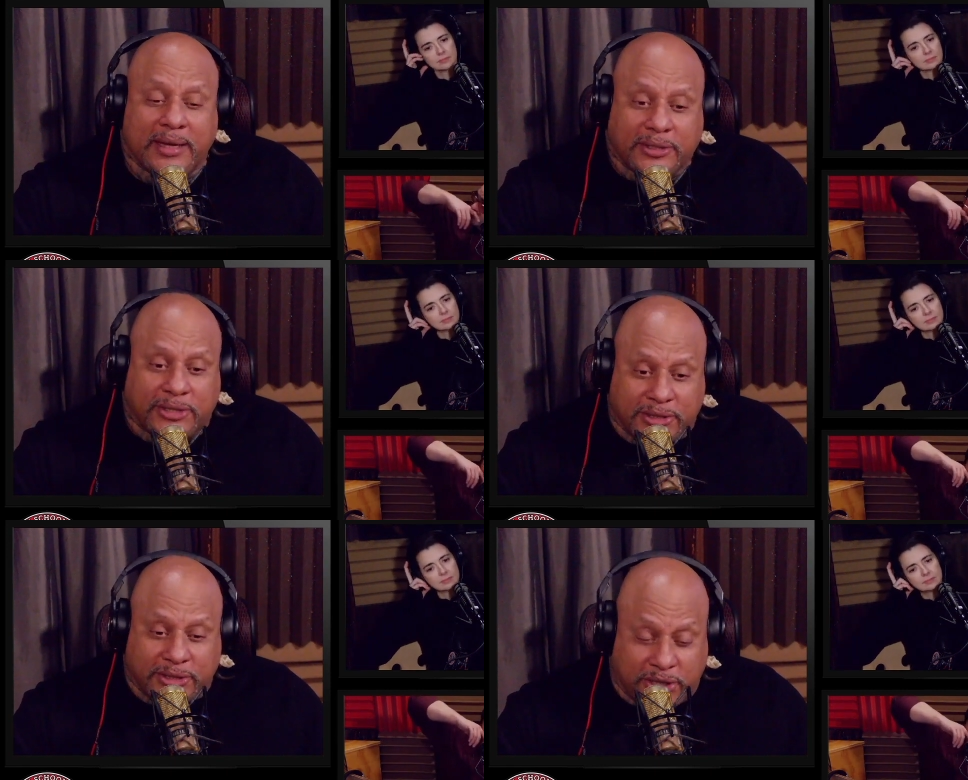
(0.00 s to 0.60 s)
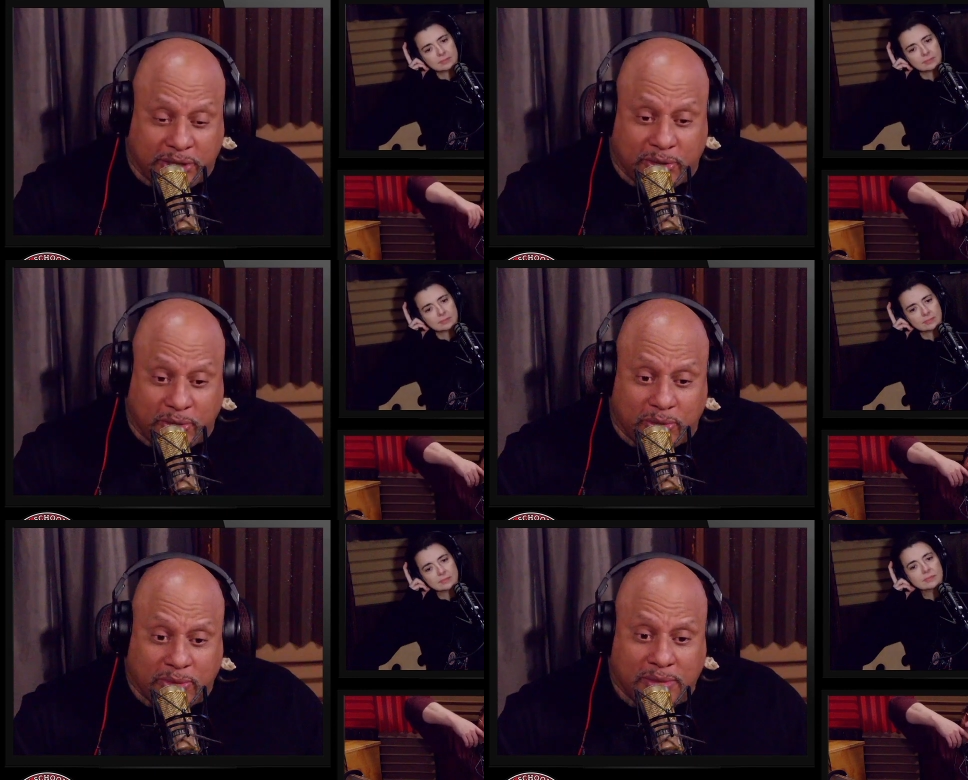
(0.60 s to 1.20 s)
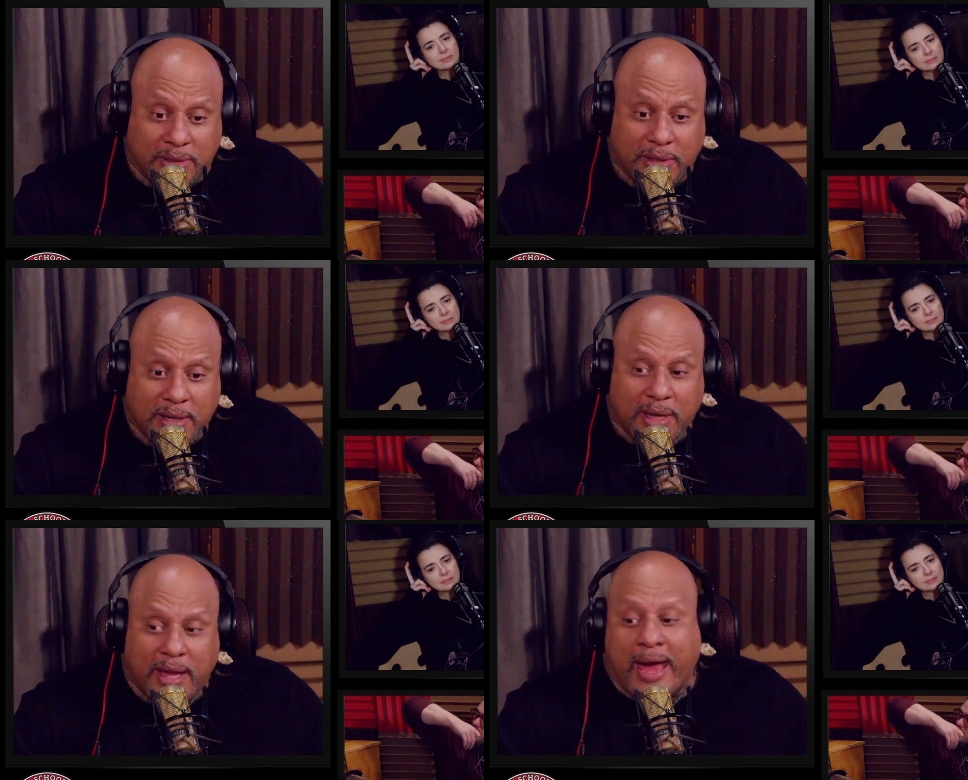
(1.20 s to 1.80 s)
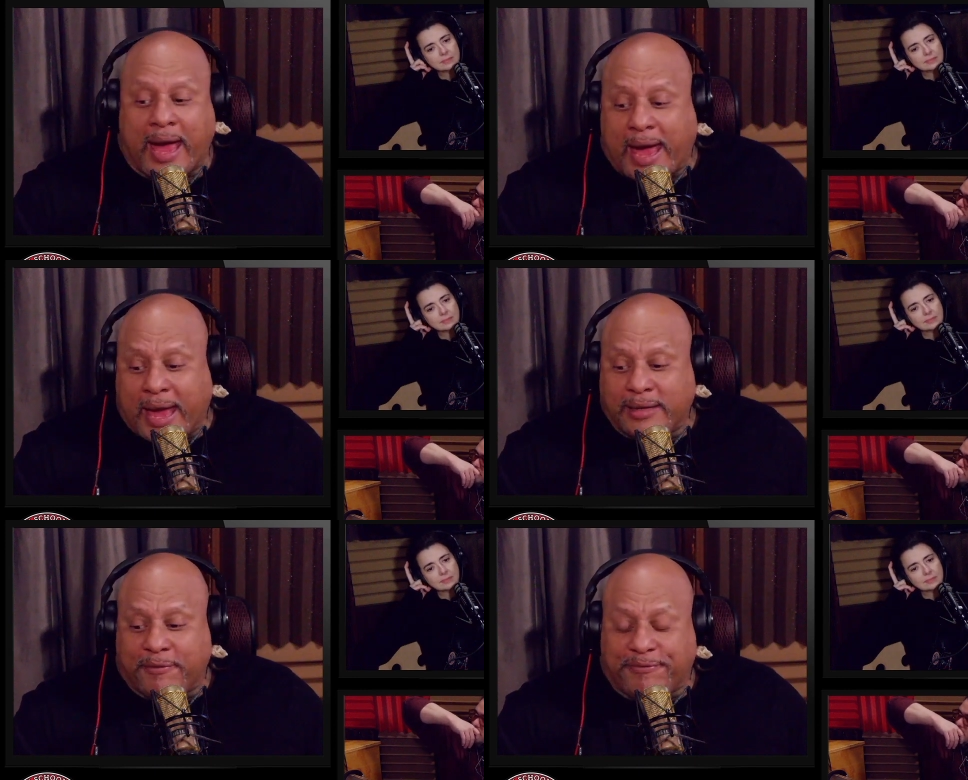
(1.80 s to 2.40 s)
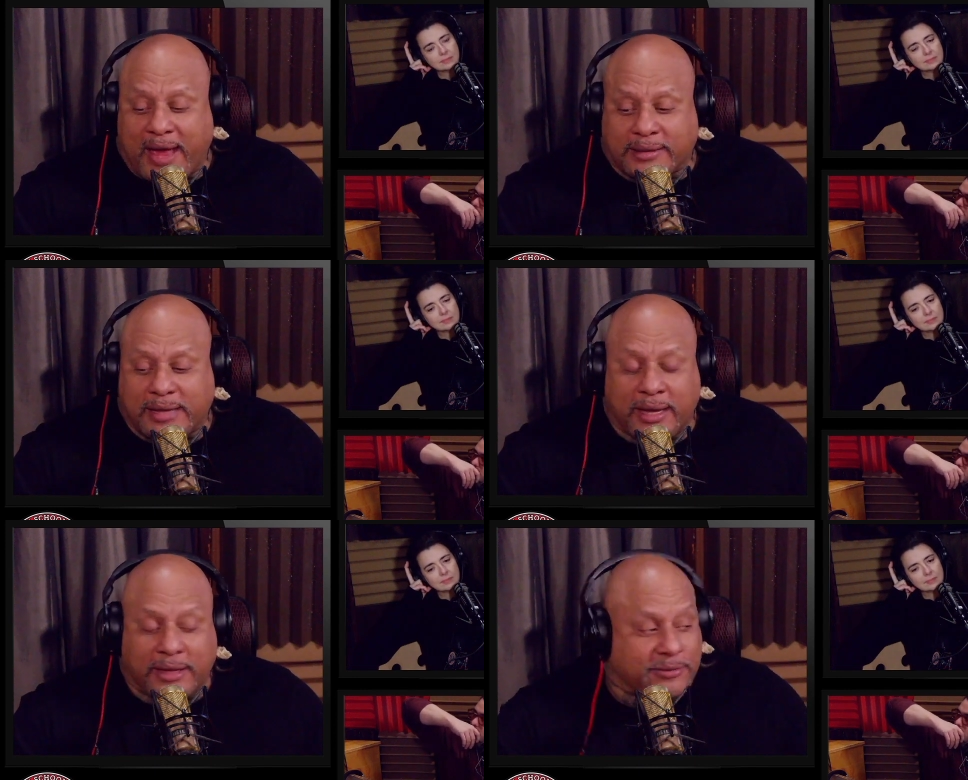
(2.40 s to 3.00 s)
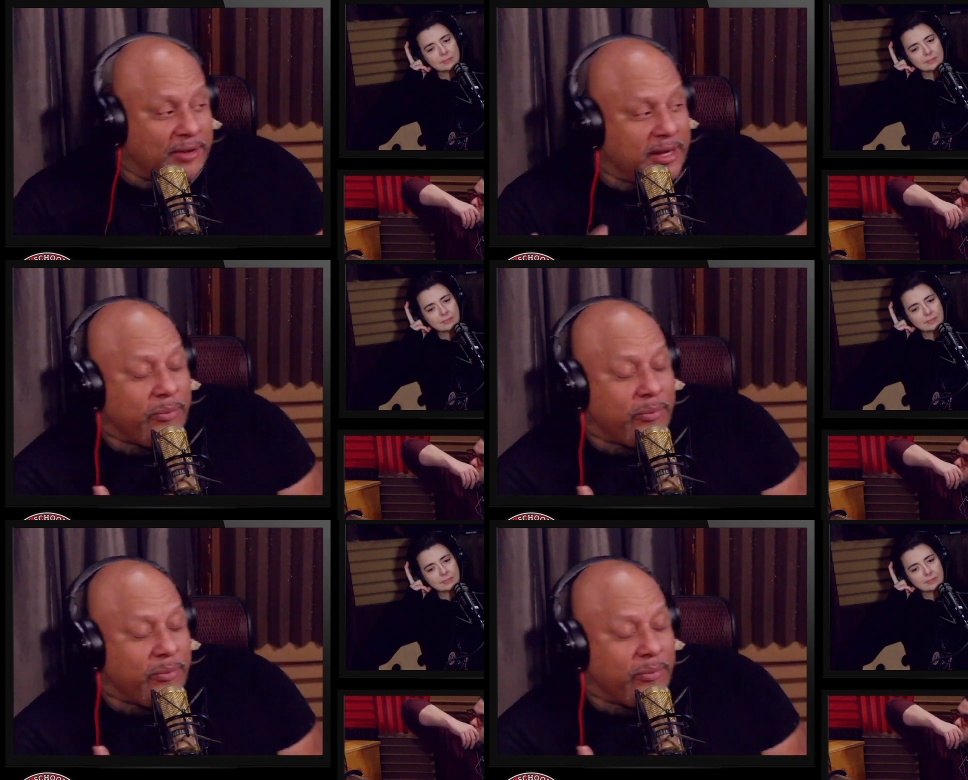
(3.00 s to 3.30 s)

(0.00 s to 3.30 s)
Speaker 1: to do and the fact that it's funny.